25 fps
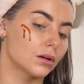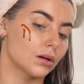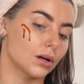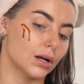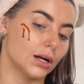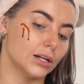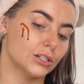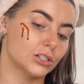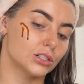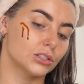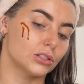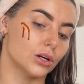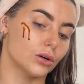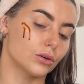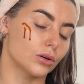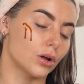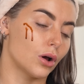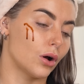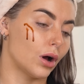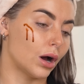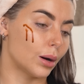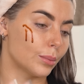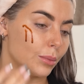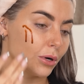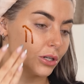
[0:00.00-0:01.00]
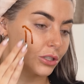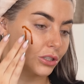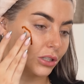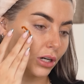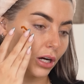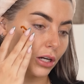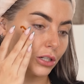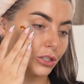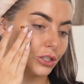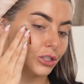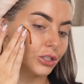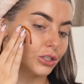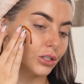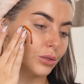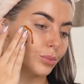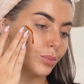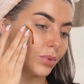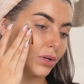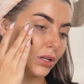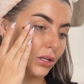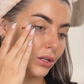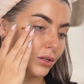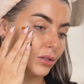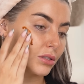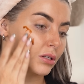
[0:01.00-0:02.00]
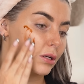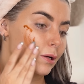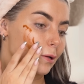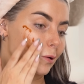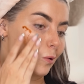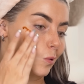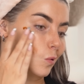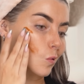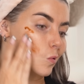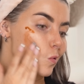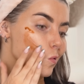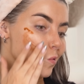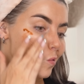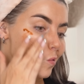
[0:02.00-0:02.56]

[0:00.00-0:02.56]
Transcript: I actually don't know how much I should be using.